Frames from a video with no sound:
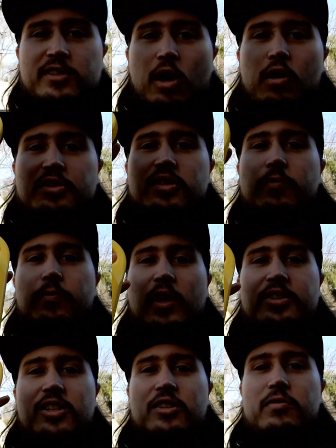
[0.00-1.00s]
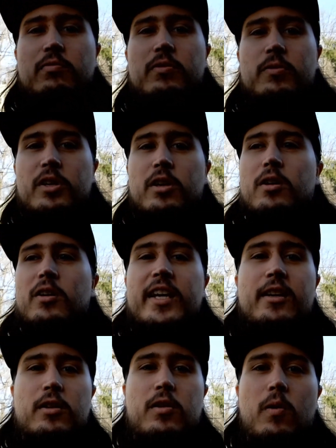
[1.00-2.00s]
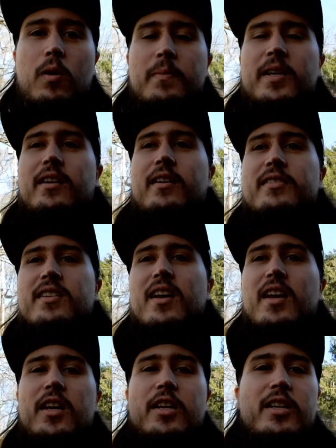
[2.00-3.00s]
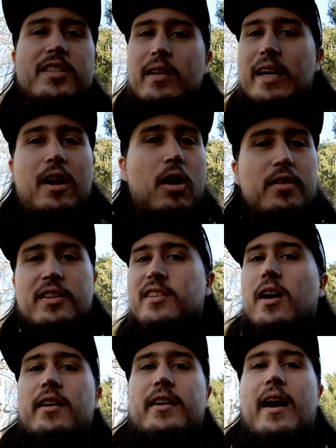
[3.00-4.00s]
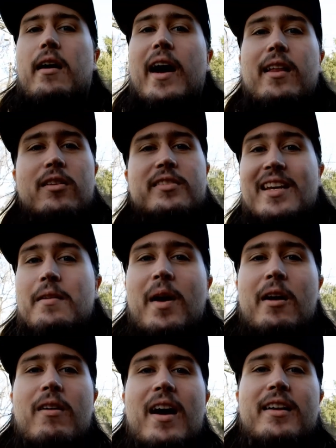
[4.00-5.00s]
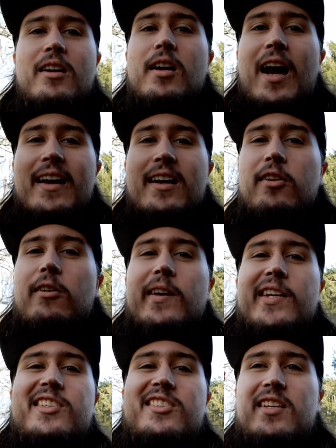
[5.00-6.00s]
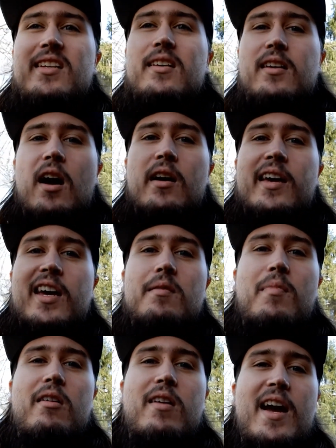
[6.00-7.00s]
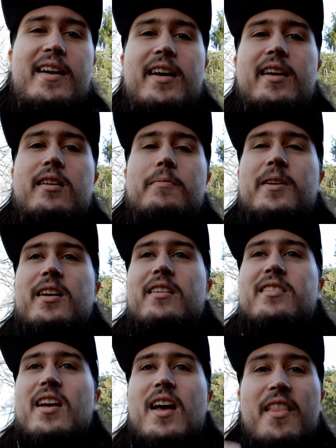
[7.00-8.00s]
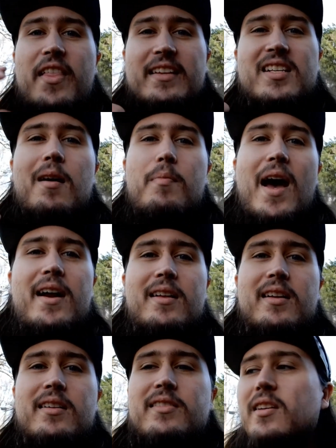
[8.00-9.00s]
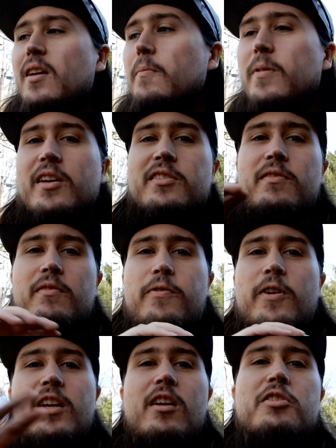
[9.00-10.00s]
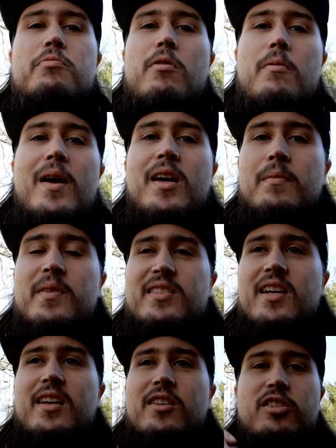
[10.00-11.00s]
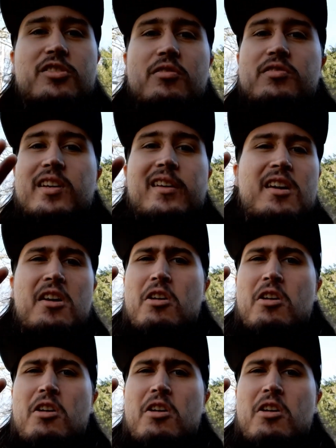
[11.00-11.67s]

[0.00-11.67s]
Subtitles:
is also flushing through your heater core, because you need to get all this gunk out. I looked in my radiator, I could already see gunk in my radiator because that's how bad it is. Because for years we were making the mistake of just using